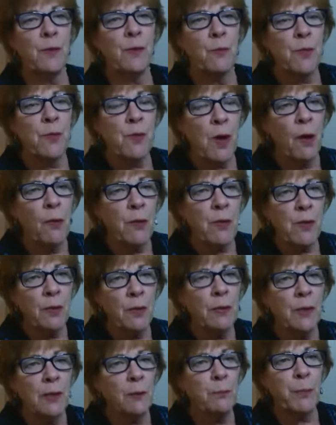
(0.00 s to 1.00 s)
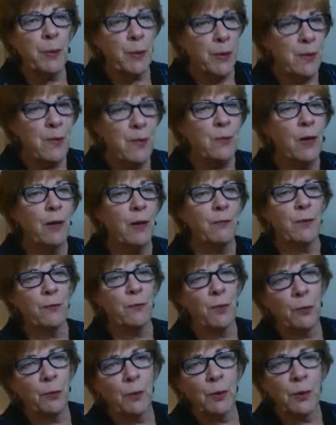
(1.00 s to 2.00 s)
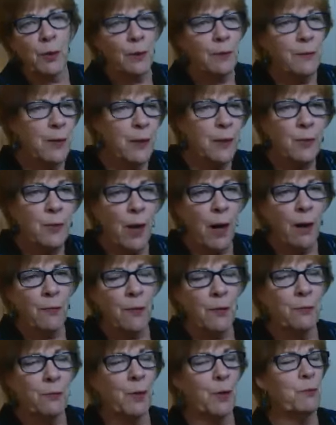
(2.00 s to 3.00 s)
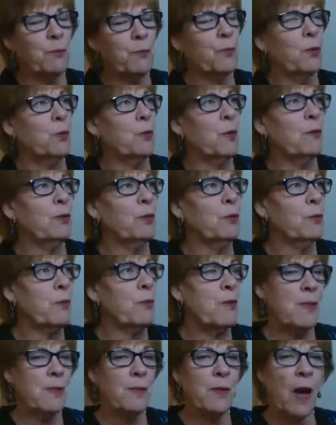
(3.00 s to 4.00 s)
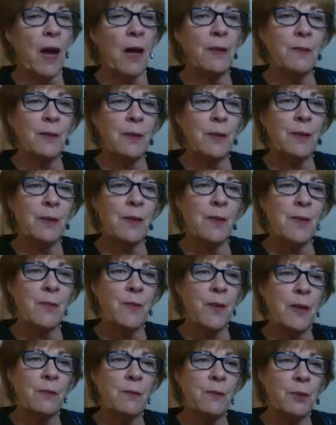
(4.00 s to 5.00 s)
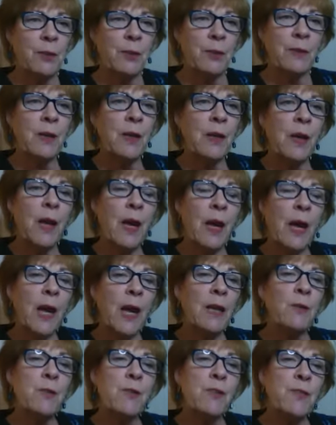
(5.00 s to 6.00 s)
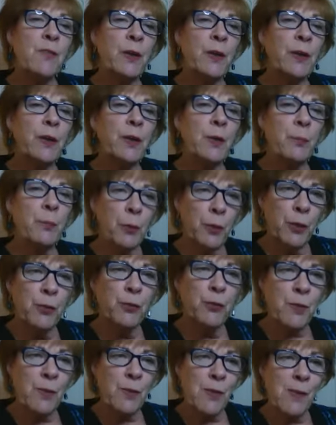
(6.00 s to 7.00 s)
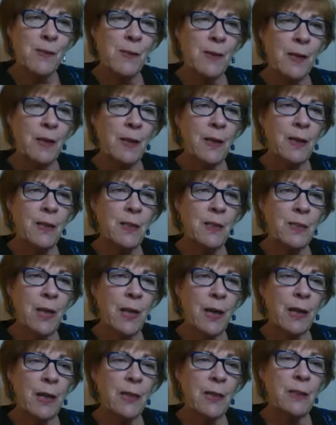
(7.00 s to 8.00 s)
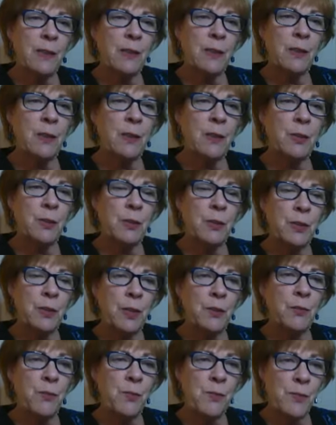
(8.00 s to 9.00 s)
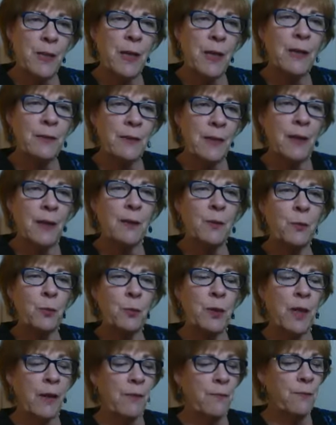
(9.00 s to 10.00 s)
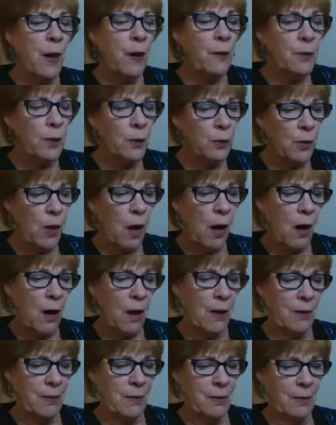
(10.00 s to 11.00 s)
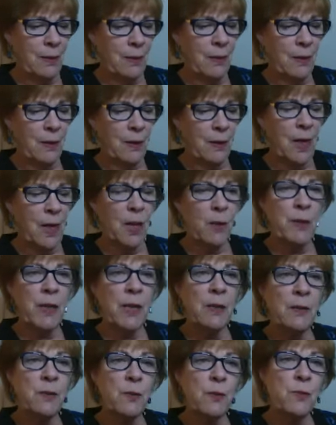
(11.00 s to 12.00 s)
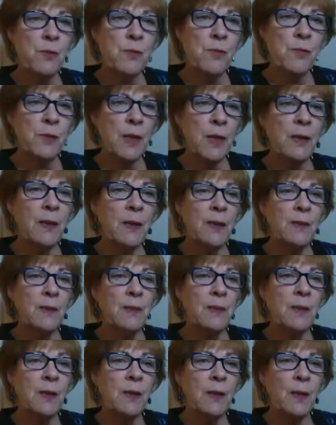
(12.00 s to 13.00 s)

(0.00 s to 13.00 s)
was always a little pissed off, if you were a little ticked off at whoever was not in its favor. And it was very capricious. And I couldn't understand that. When I found the law and I began to understand